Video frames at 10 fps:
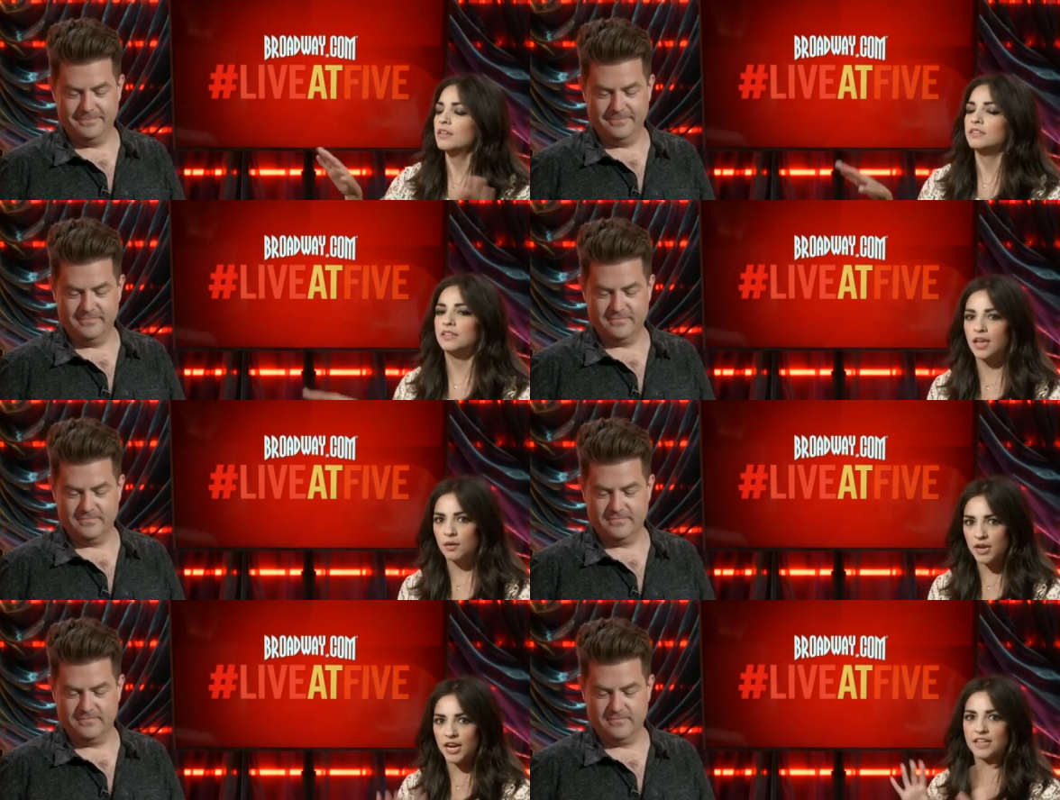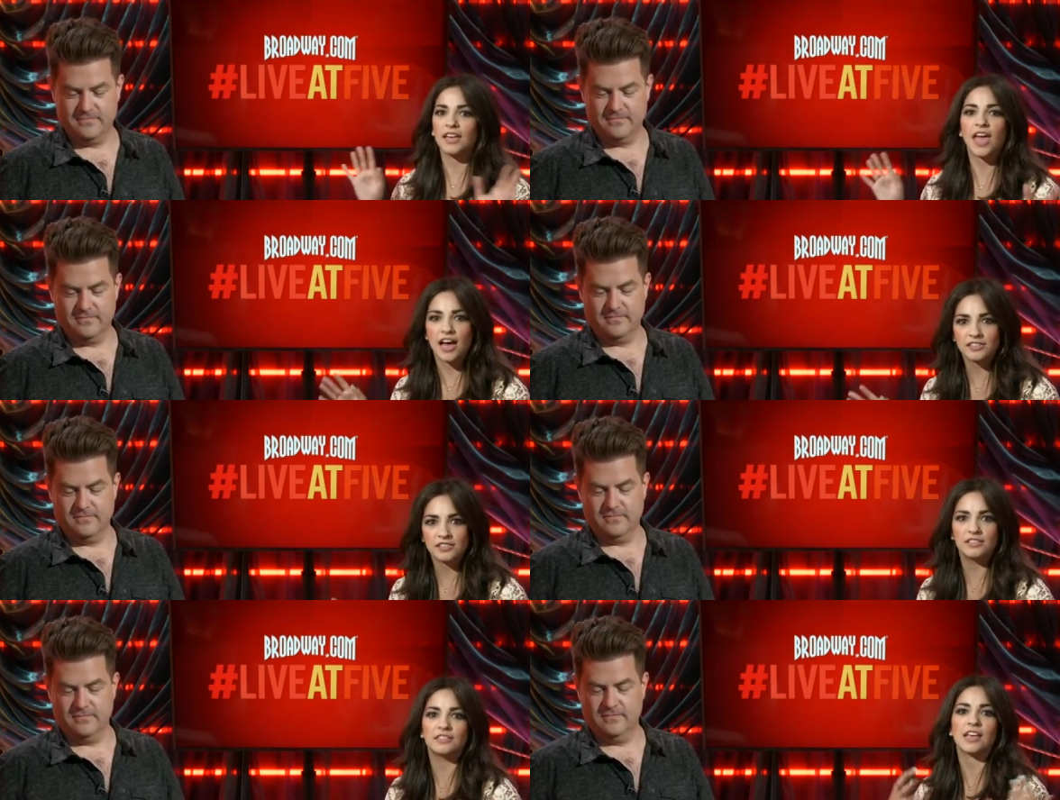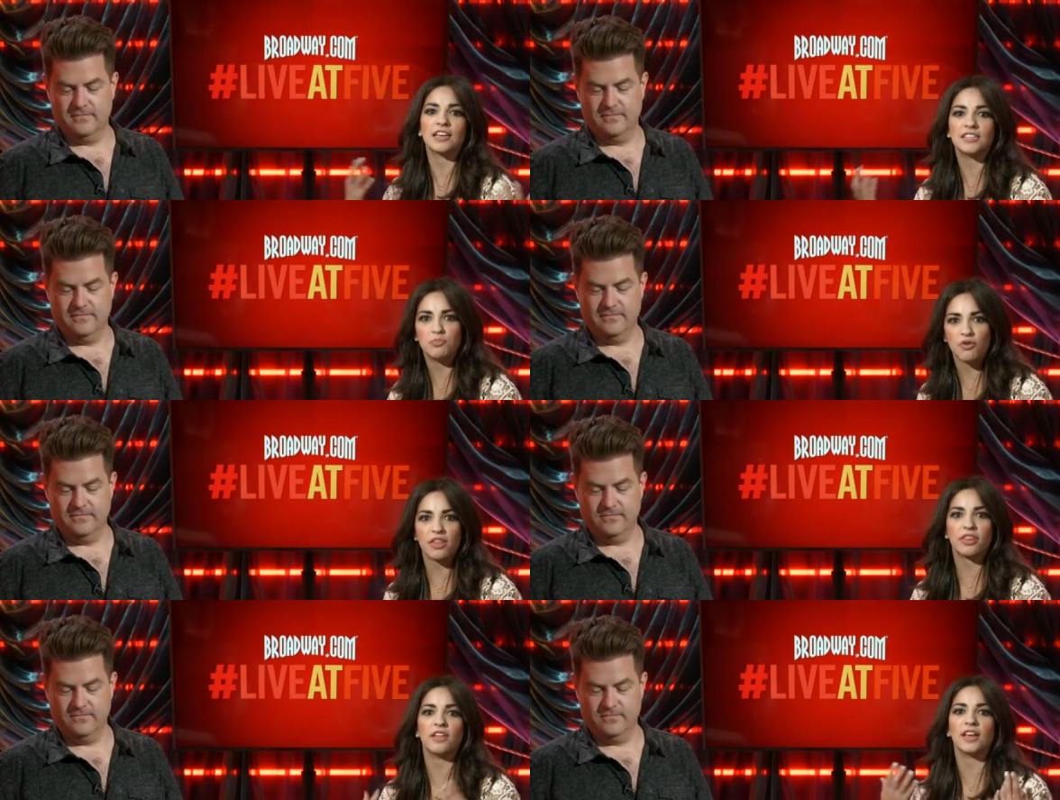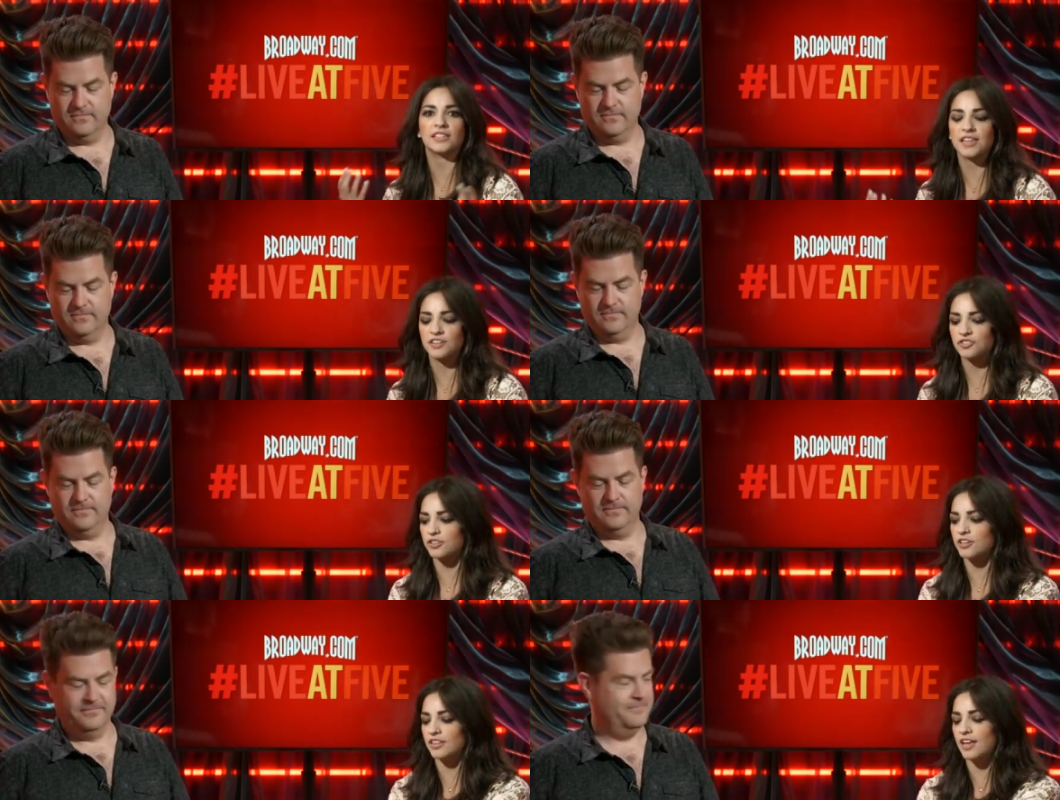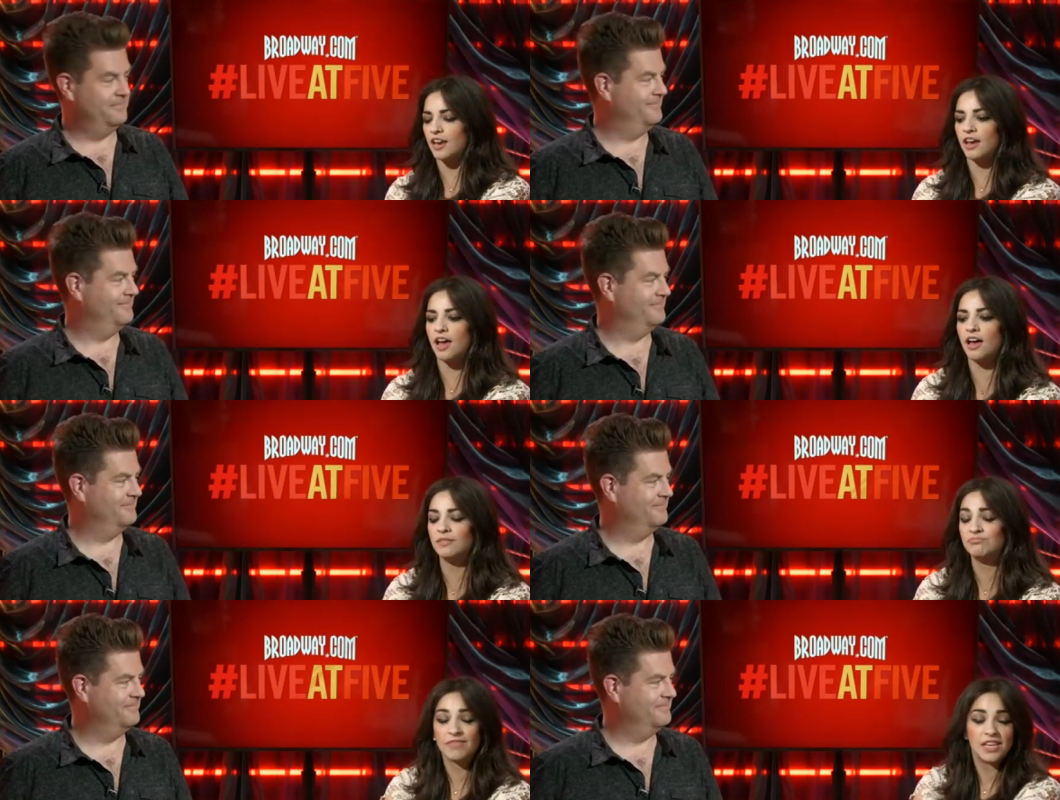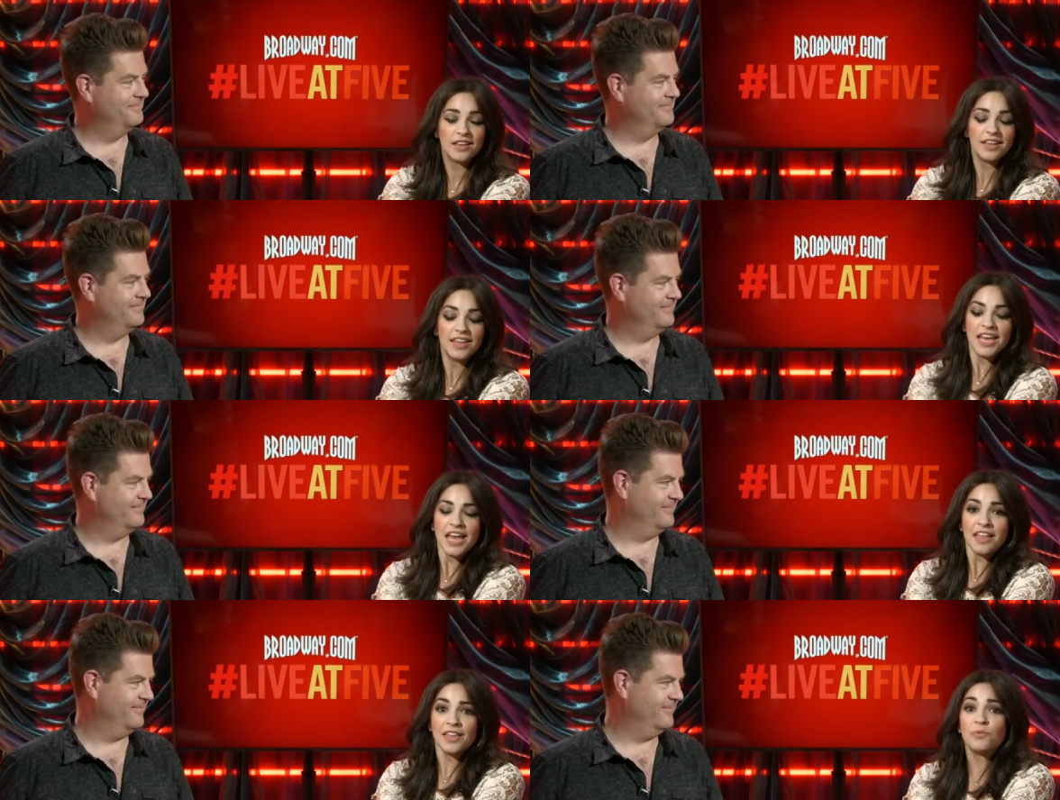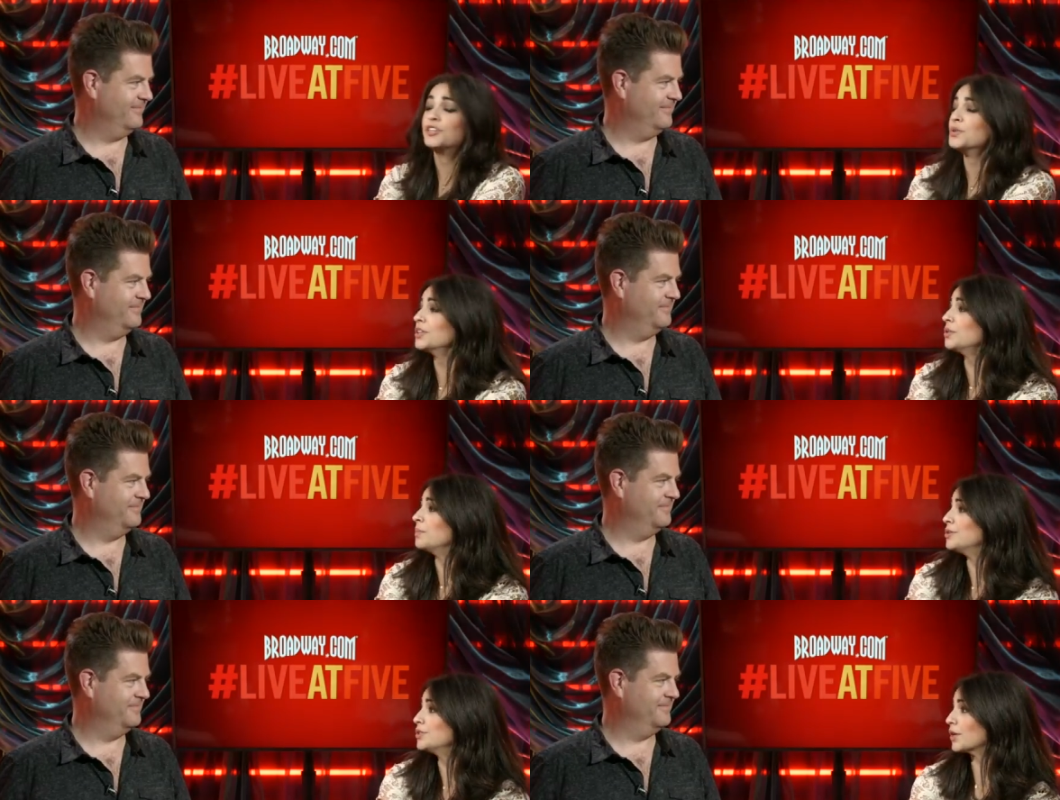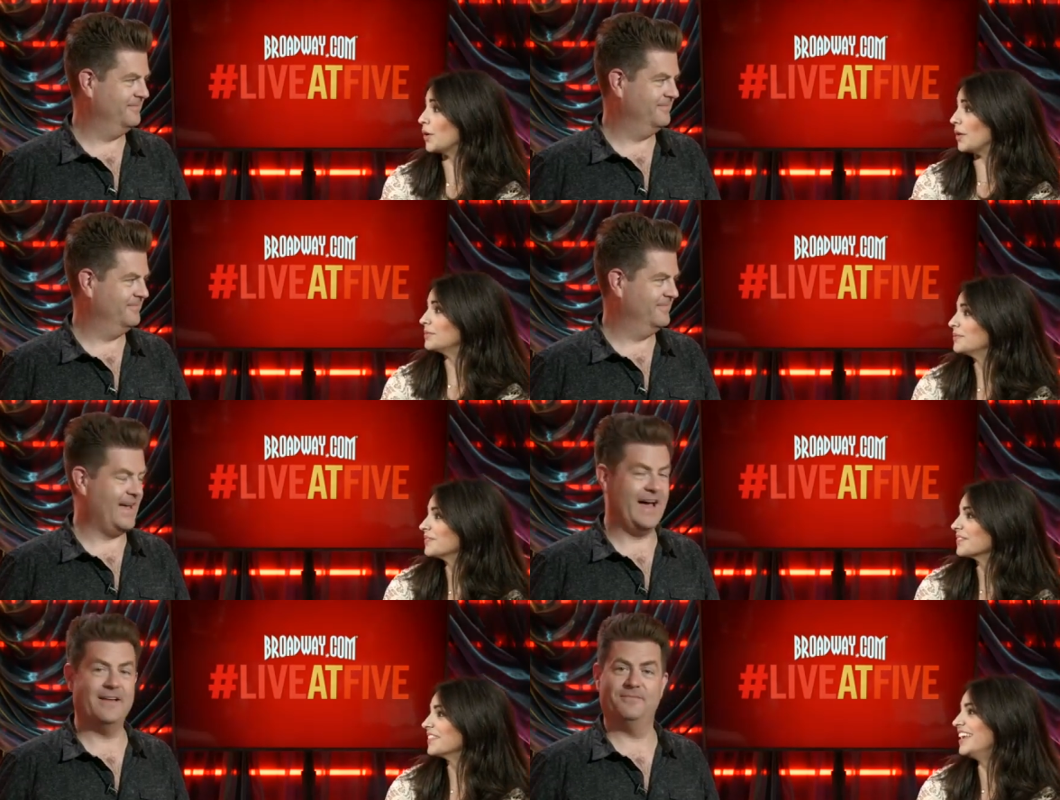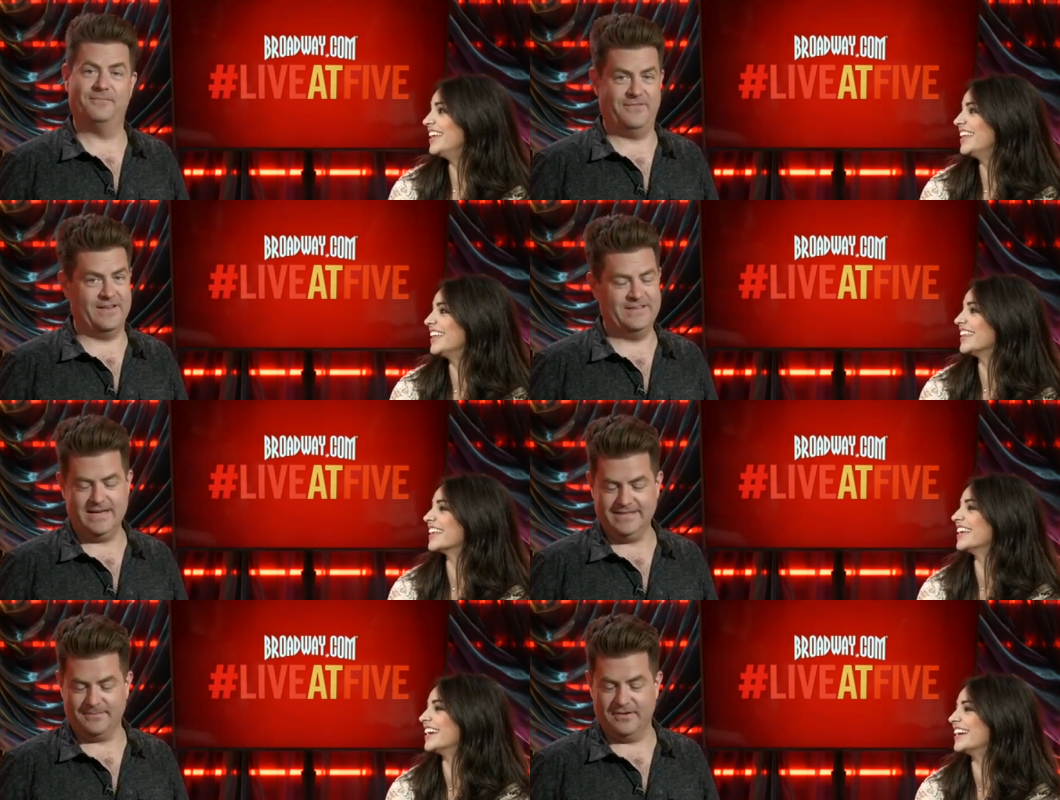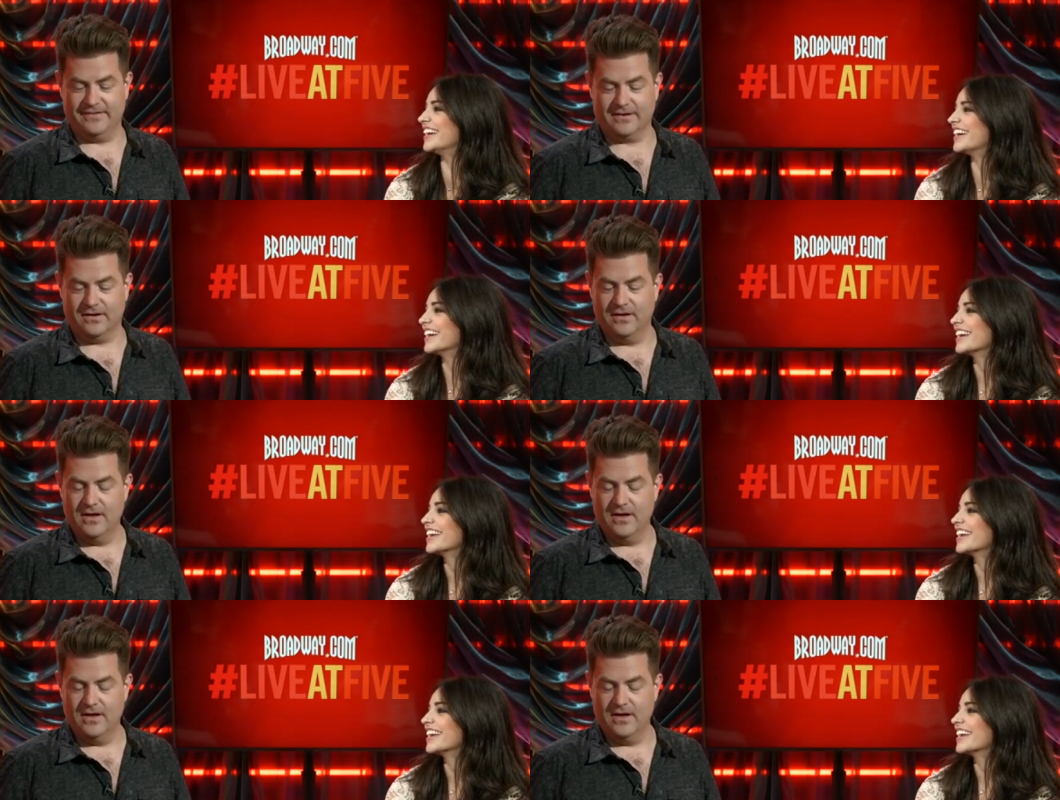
Speaker 1: take a minute as a cast and take a deep breath and get centered and then uh, then we do a little musical.
Speaker 2: That fantastic musical.